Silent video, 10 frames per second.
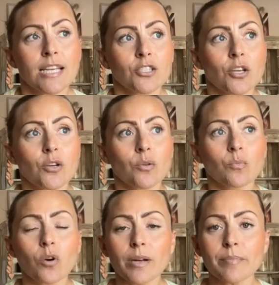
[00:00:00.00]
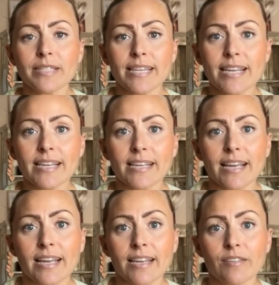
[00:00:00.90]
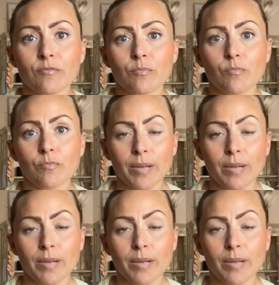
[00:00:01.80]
So what I'm seeing in